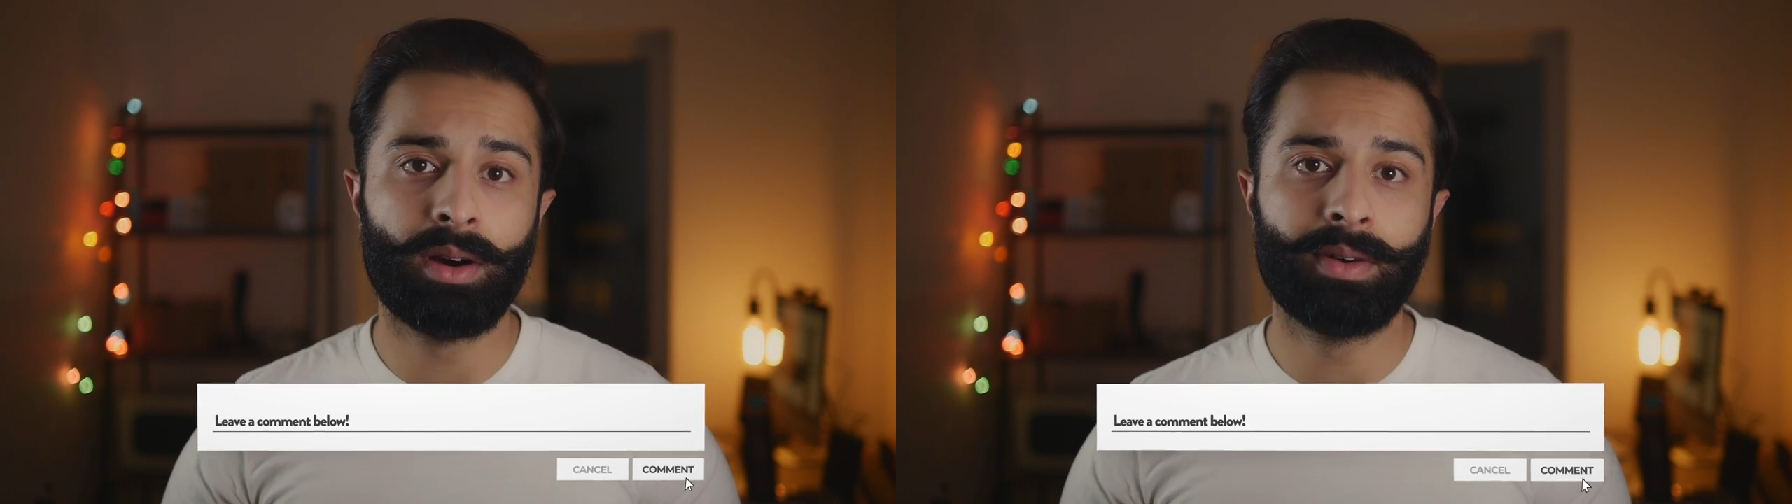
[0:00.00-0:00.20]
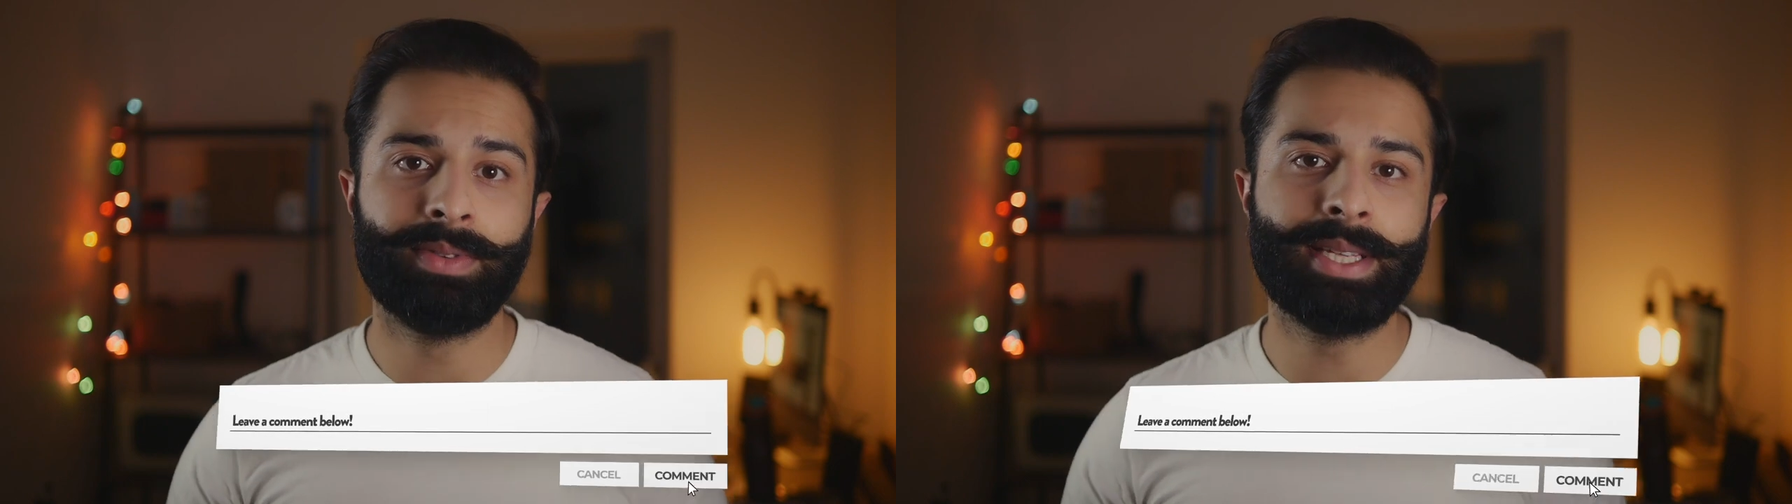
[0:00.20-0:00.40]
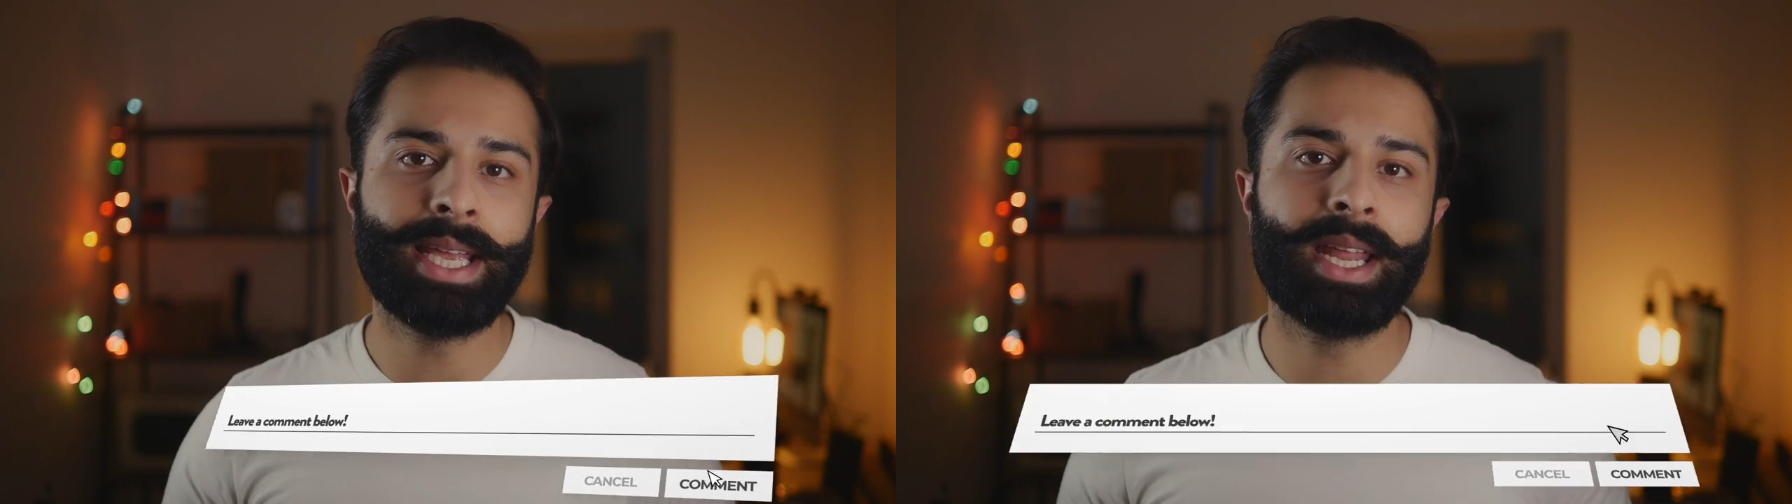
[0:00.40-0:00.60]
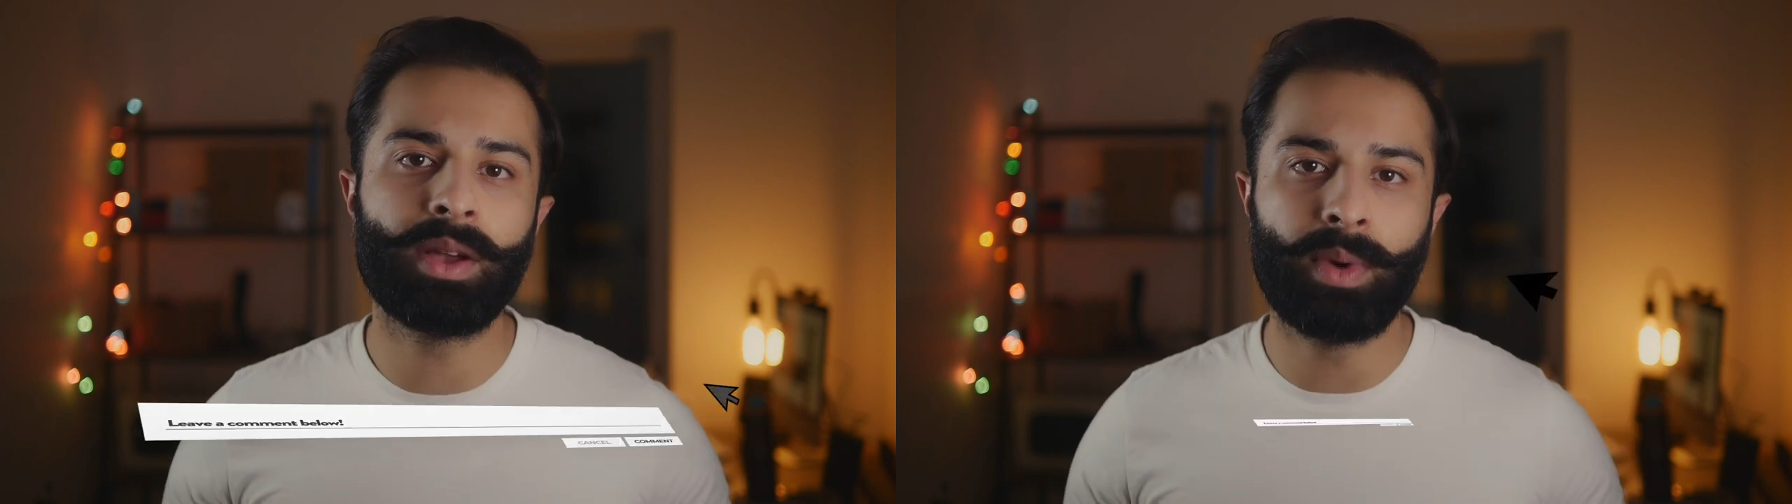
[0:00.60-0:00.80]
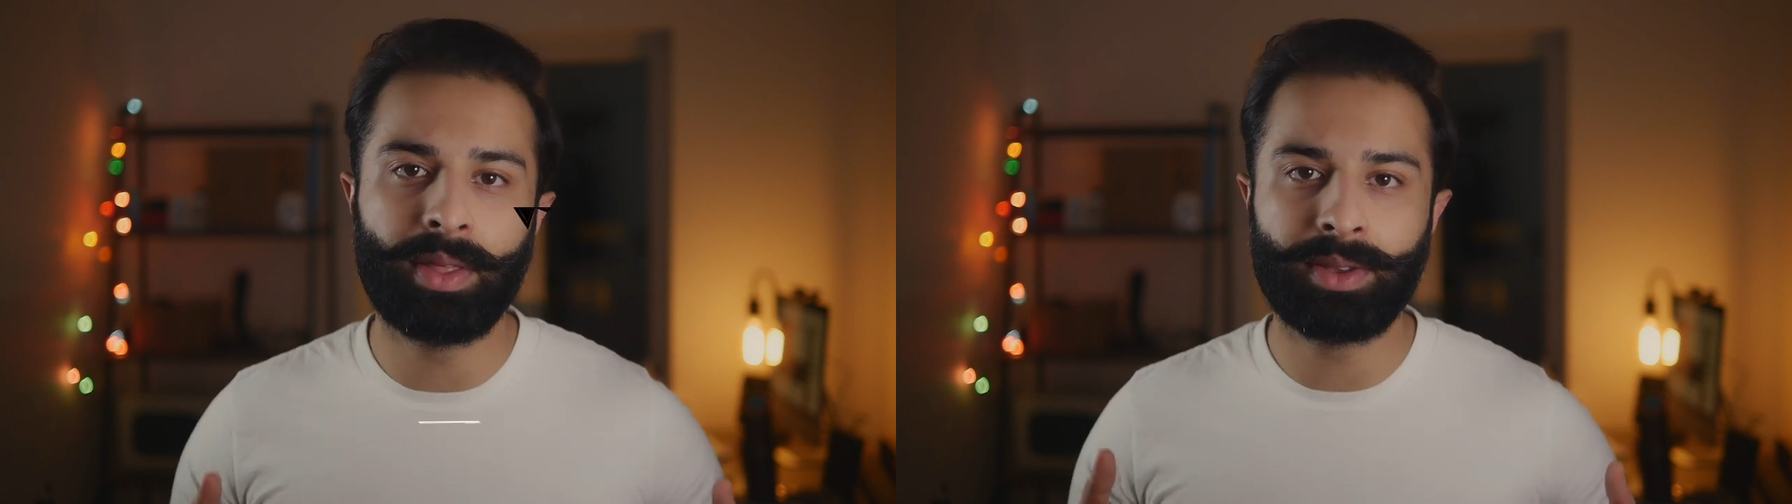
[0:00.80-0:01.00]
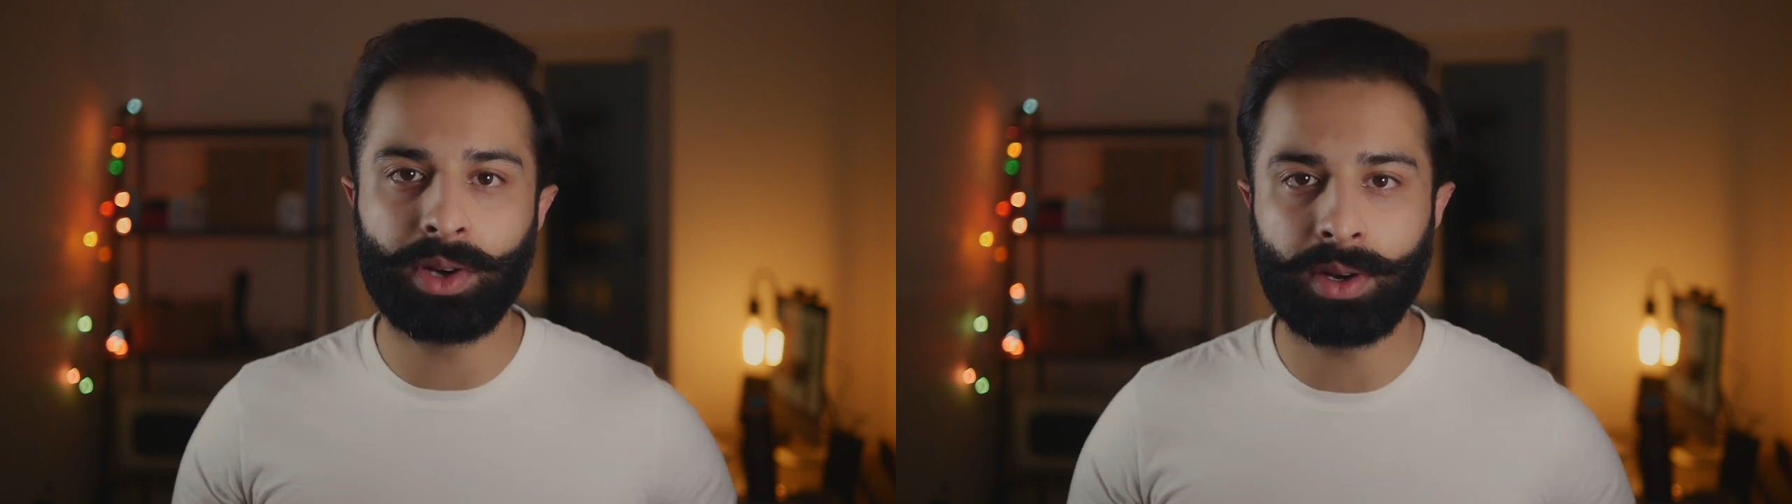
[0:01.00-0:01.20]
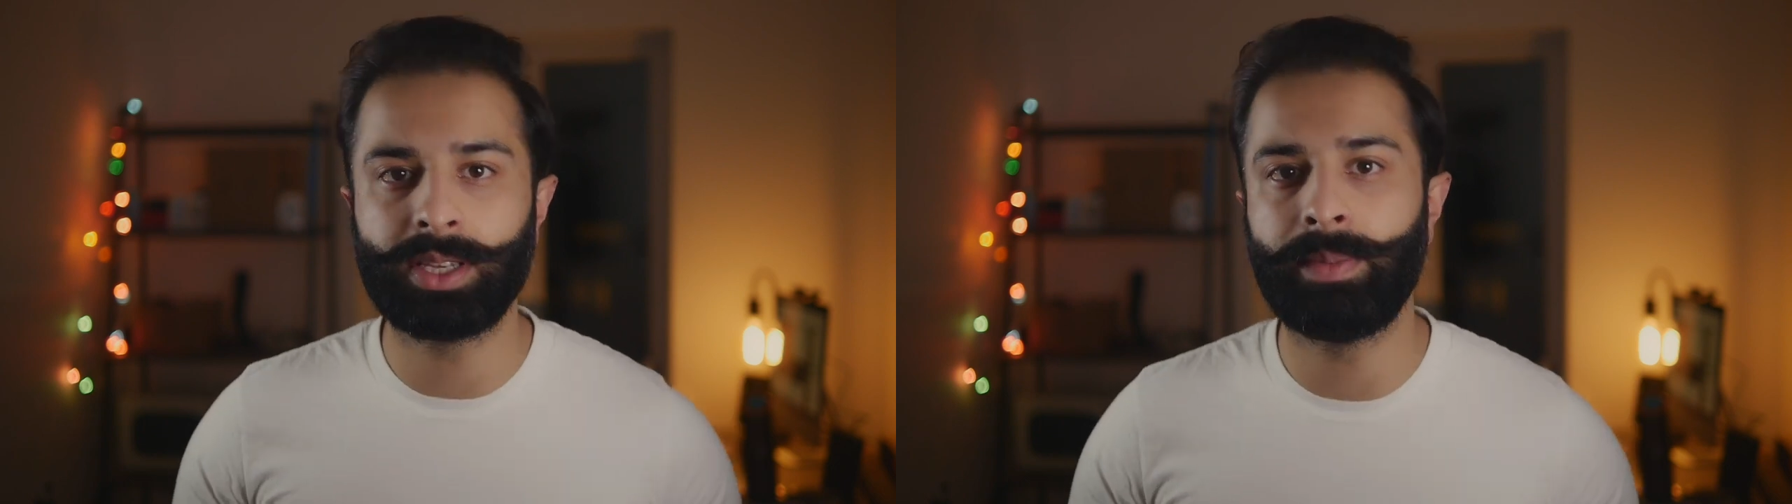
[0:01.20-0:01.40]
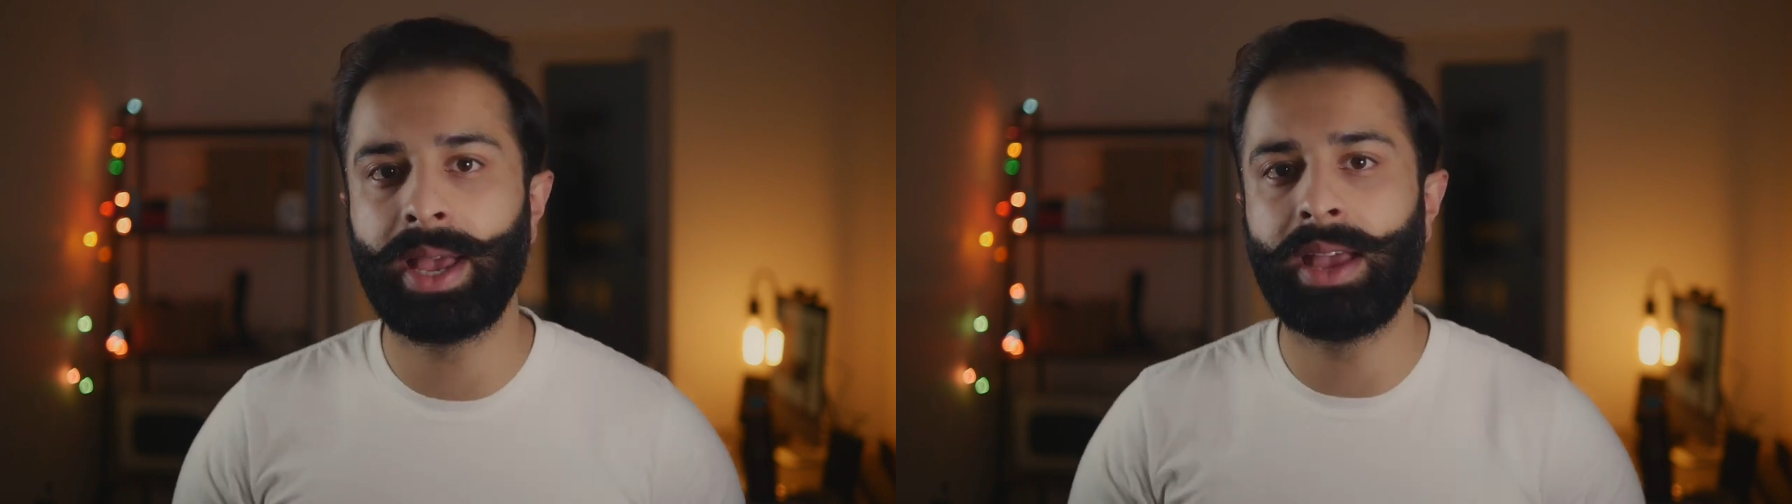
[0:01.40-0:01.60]
of dealing with
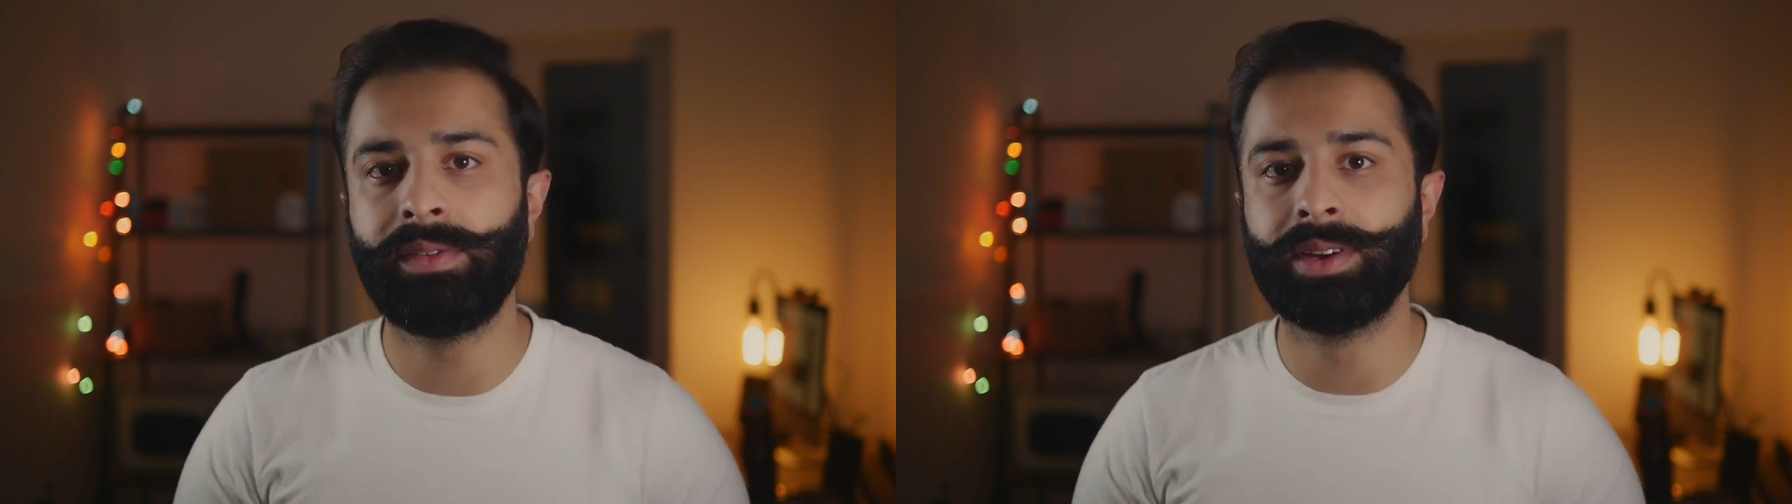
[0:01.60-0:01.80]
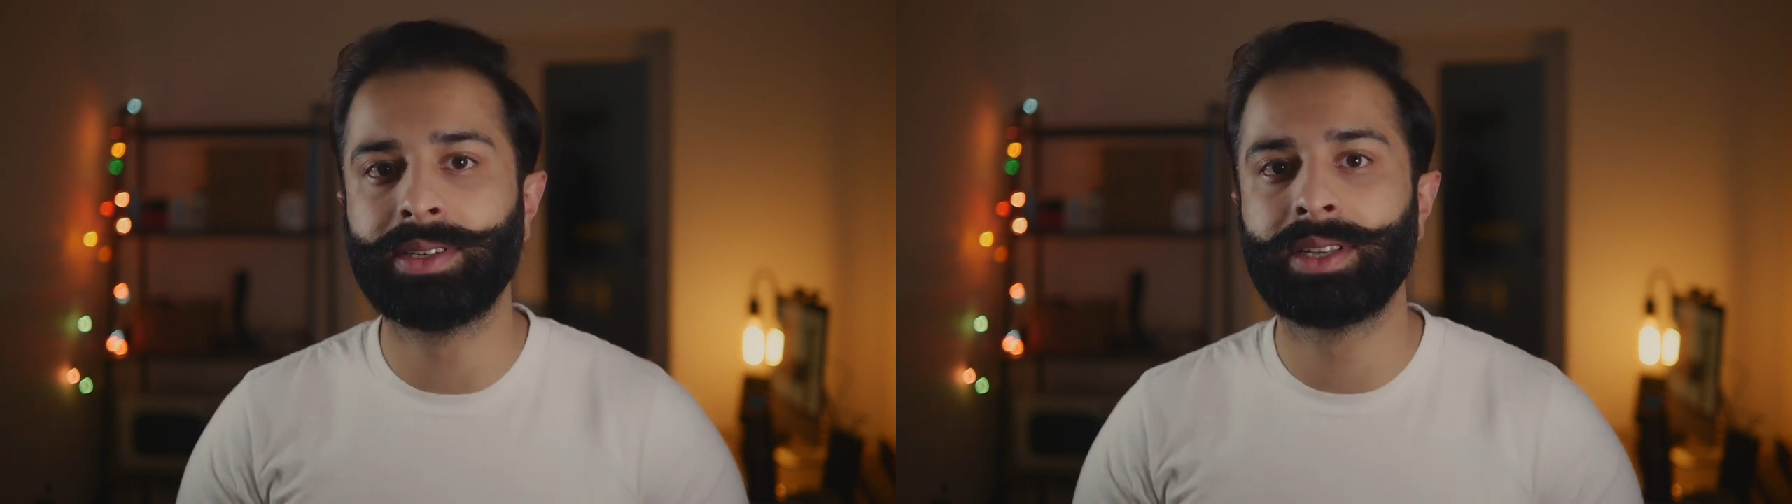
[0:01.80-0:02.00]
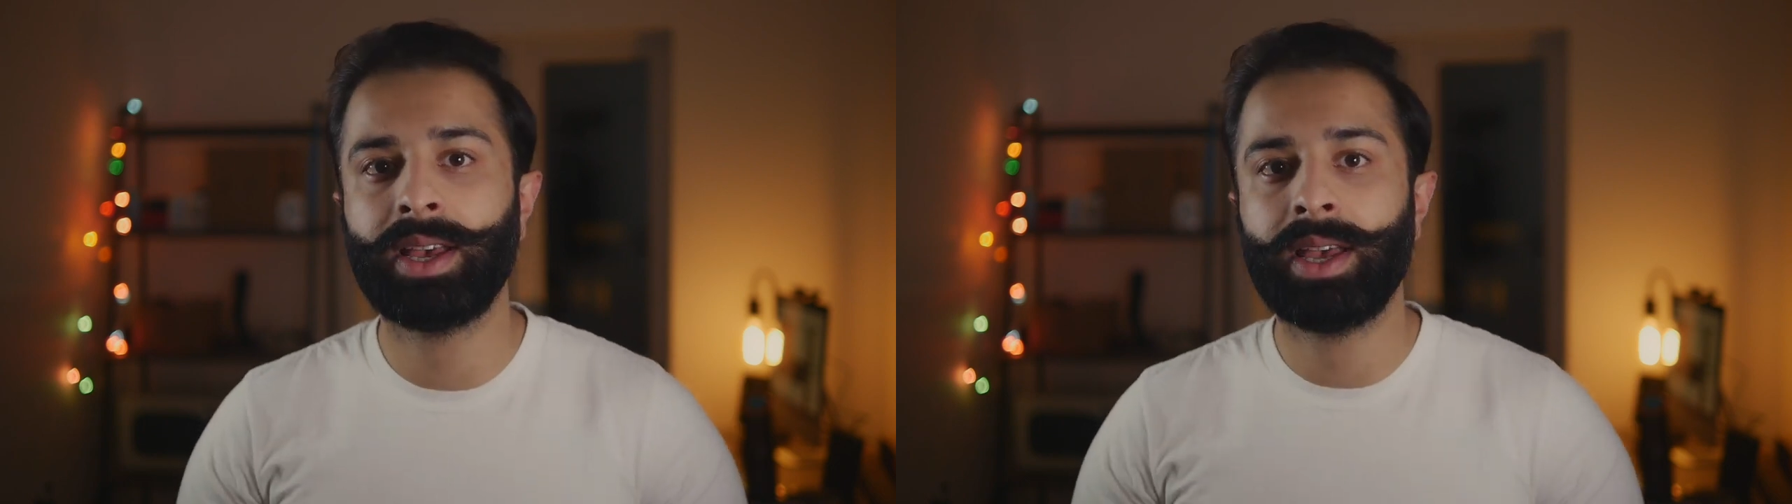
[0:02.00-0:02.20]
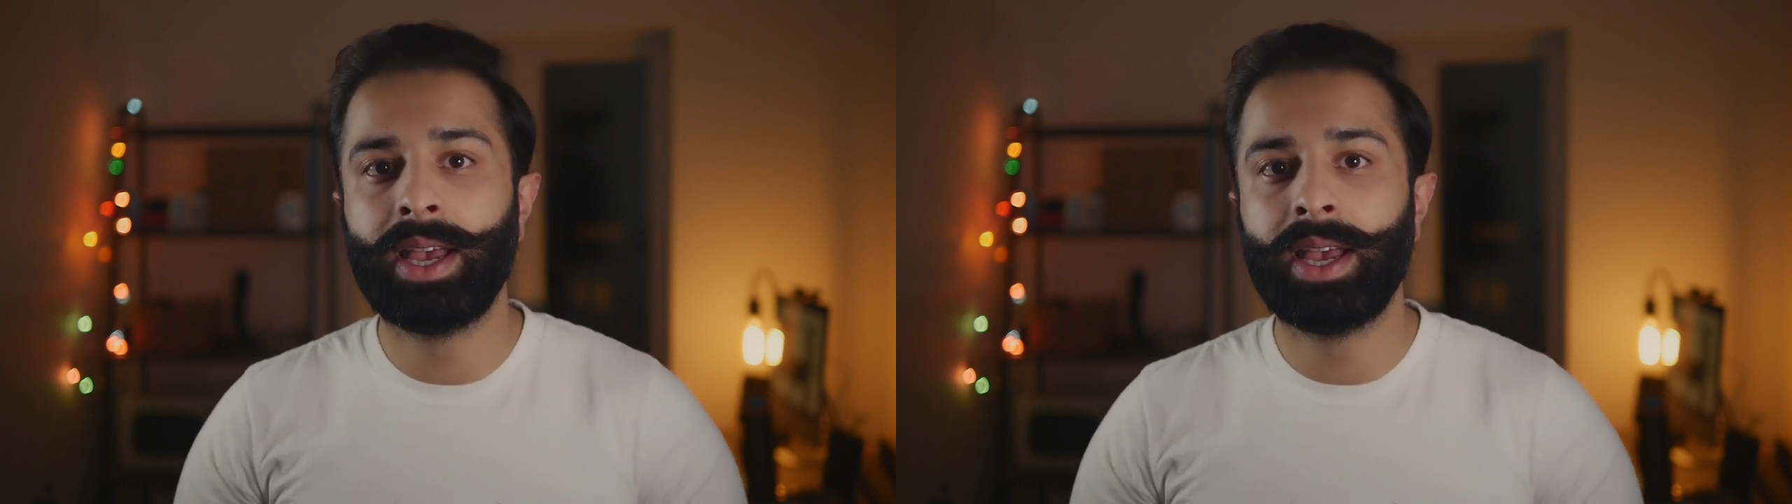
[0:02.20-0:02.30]
toxic behaviors